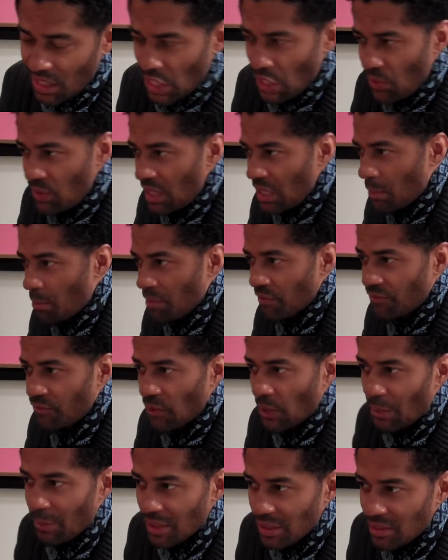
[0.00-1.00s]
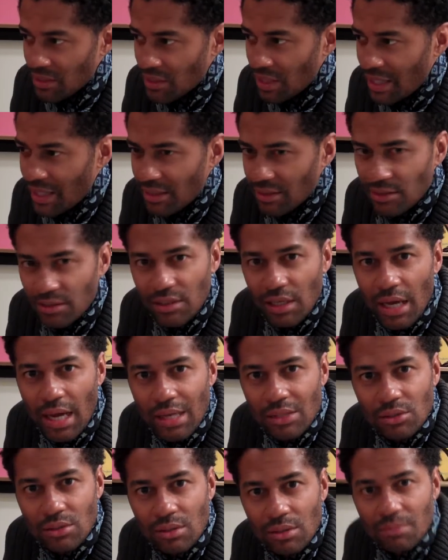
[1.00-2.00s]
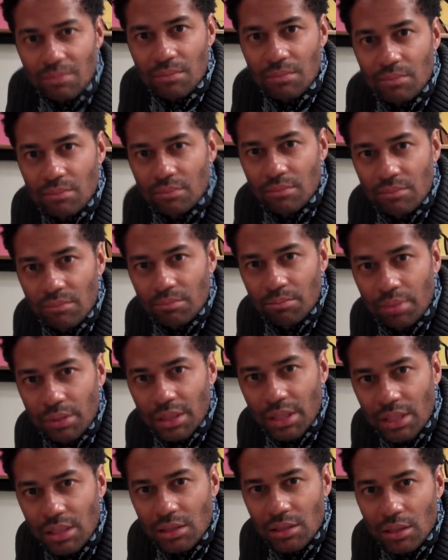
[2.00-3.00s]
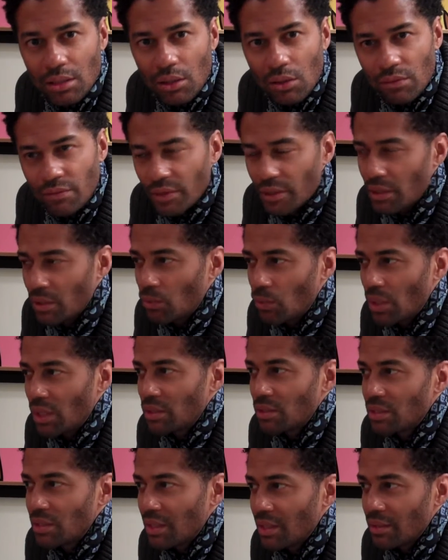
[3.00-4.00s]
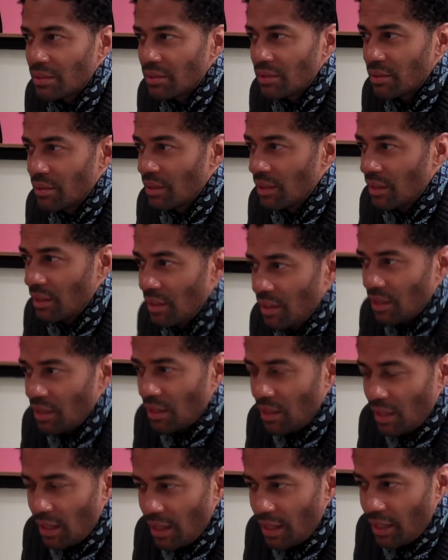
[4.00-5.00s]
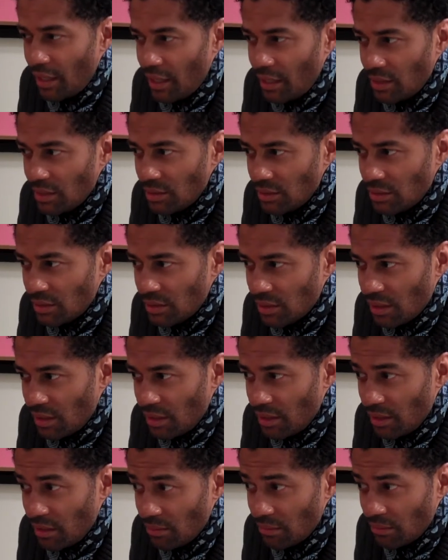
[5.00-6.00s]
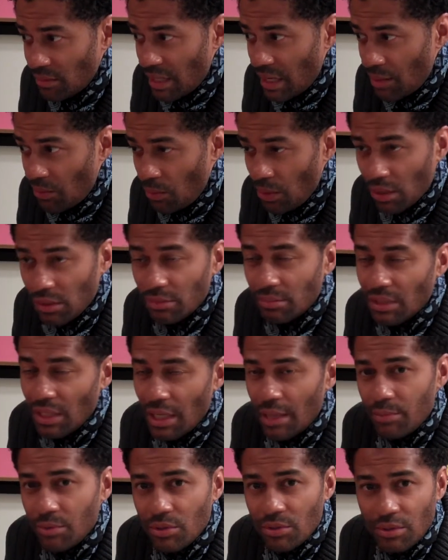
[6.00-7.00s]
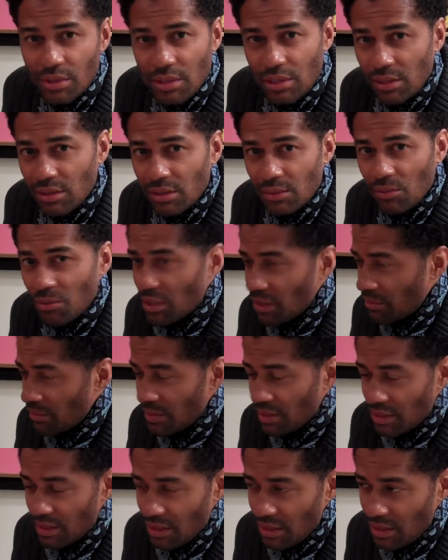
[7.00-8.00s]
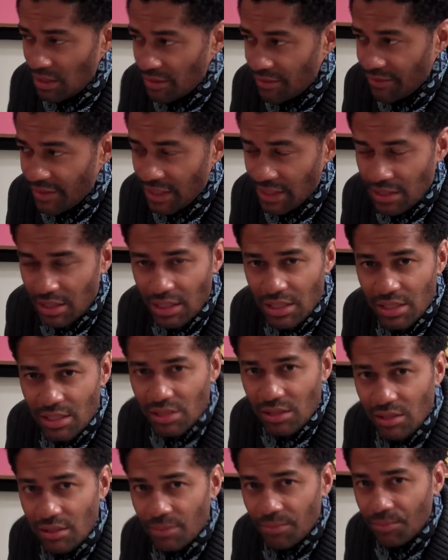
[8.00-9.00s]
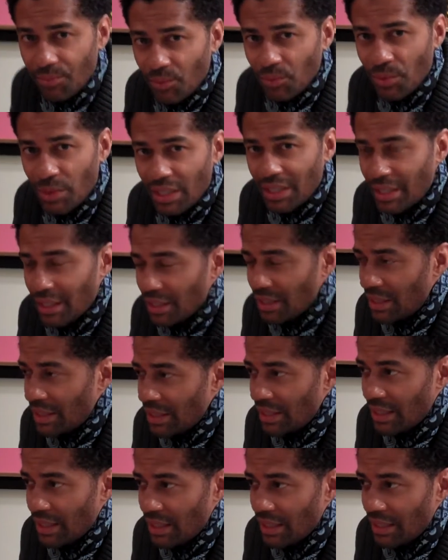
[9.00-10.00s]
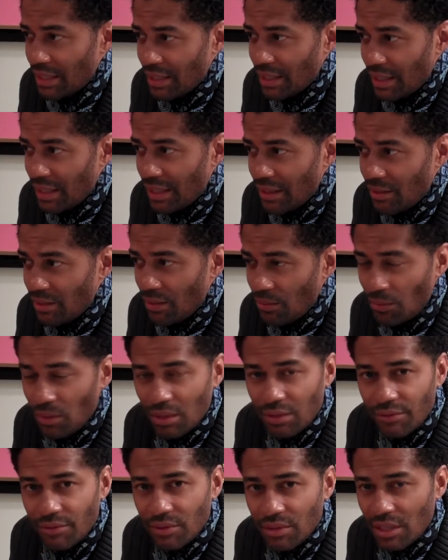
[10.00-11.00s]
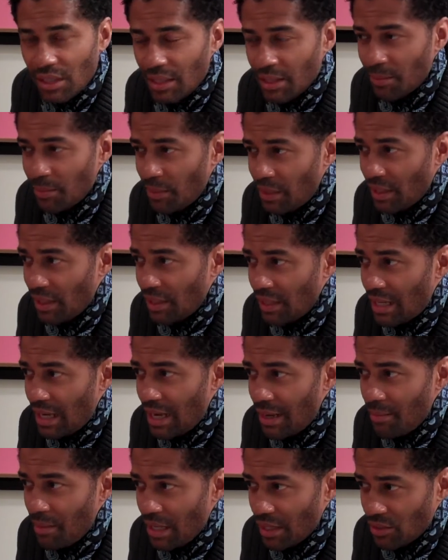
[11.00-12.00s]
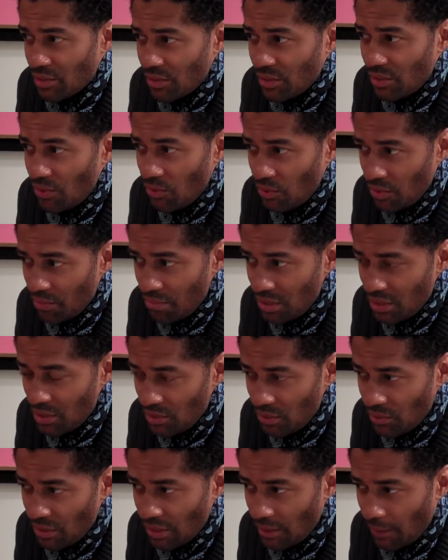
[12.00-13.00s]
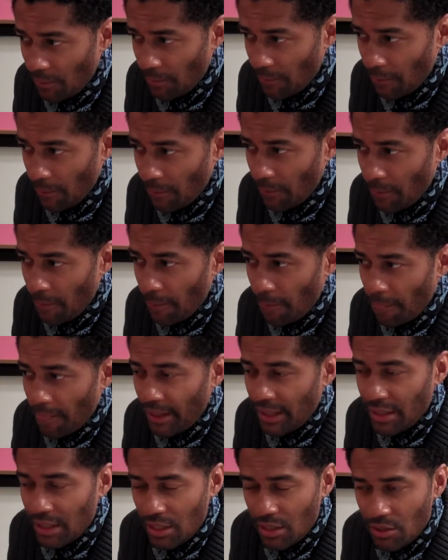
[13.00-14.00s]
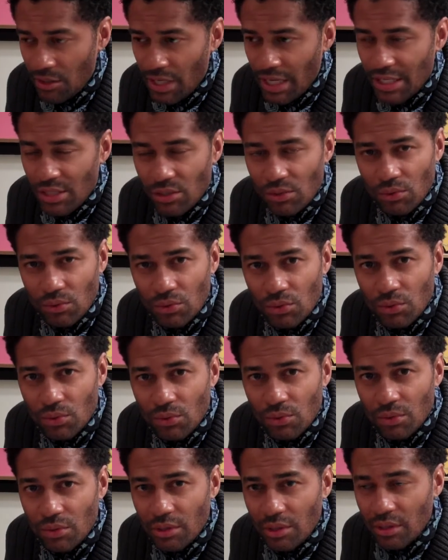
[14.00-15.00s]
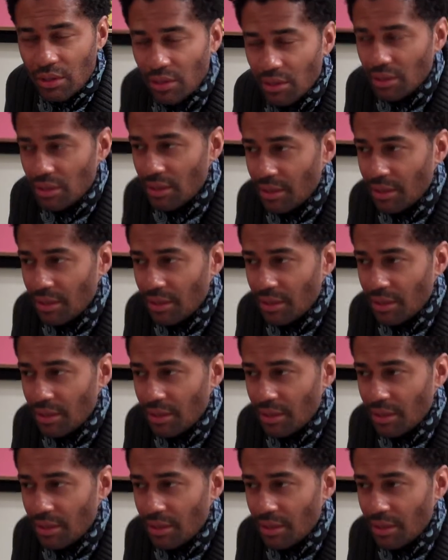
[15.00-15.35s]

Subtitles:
unique performance styles to actually blend and go very well together. And I welcome the opportunity to work with either Fantasia or Candy again. I had a wonderful time, and I'm actually going to be doing an international tour